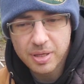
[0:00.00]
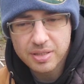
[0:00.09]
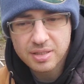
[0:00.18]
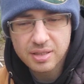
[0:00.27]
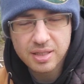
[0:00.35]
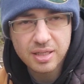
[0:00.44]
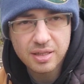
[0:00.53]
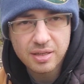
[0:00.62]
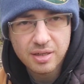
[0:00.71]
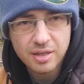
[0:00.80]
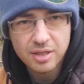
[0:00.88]

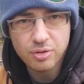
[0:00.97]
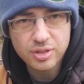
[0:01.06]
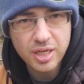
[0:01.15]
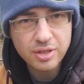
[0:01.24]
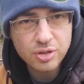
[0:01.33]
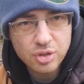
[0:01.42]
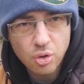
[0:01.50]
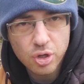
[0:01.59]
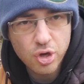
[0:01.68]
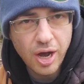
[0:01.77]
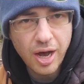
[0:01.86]
basically you take your
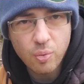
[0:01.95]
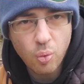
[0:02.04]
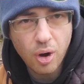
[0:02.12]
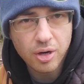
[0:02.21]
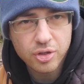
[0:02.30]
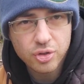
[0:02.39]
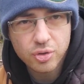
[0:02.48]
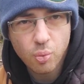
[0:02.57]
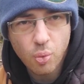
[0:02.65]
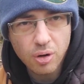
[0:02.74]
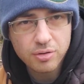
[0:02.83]
soil, you add
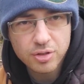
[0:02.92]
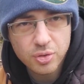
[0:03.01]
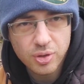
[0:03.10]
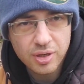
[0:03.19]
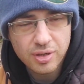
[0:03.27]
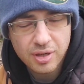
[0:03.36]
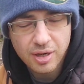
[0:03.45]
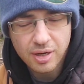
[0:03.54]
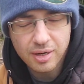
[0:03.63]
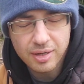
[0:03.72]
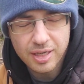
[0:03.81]
water to it,
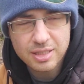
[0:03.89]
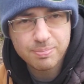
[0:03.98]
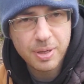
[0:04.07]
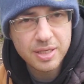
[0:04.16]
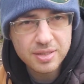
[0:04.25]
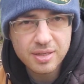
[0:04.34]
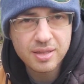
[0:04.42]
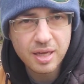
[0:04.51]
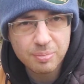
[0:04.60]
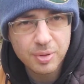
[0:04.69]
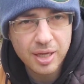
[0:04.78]
it's
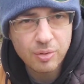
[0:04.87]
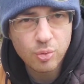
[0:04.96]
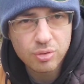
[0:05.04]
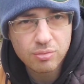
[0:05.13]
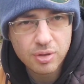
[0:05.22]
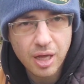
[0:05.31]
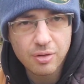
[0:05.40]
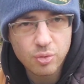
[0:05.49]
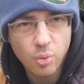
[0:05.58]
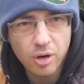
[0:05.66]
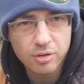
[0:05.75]
basically like playing with
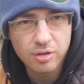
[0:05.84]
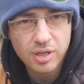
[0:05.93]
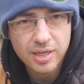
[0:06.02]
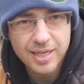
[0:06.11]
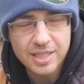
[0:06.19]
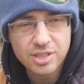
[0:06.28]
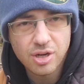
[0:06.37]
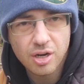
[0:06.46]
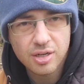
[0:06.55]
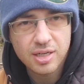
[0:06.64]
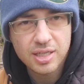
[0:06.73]
colored water. It's
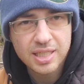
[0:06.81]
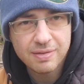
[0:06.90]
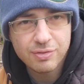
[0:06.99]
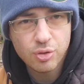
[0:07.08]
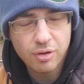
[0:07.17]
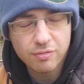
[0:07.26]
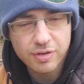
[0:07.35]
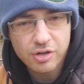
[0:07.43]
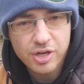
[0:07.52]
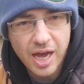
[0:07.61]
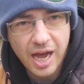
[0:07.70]
not going to give you a
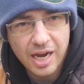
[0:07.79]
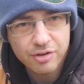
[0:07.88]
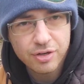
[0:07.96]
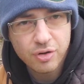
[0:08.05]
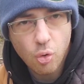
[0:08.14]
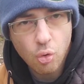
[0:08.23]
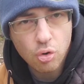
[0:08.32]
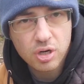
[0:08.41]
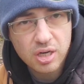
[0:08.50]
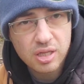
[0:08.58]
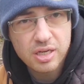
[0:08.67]
very accurate
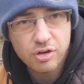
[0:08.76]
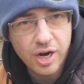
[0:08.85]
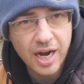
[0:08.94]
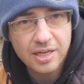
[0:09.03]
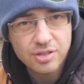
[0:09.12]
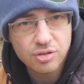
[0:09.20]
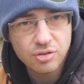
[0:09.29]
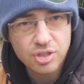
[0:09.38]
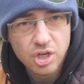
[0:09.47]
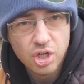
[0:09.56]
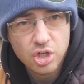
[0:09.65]
or clear
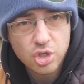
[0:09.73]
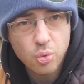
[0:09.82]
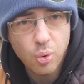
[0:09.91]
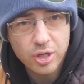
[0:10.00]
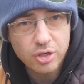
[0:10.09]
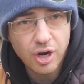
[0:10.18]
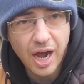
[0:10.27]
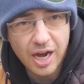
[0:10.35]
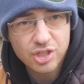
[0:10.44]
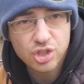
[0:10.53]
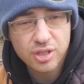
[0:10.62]
answers to what your
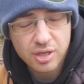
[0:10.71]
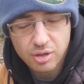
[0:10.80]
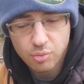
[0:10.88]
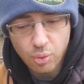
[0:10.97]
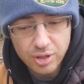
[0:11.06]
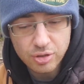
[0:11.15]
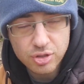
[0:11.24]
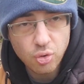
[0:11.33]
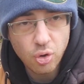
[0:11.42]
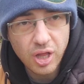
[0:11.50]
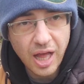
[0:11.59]

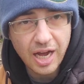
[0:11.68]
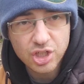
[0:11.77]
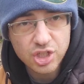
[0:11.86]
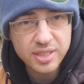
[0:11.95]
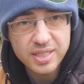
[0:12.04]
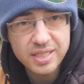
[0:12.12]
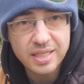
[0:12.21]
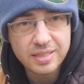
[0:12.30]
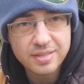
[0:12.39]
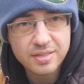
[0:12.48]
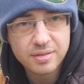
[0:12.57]
soil actually
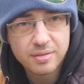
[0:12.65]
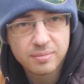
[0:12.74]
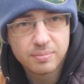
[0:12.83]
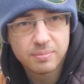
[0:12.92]
needs.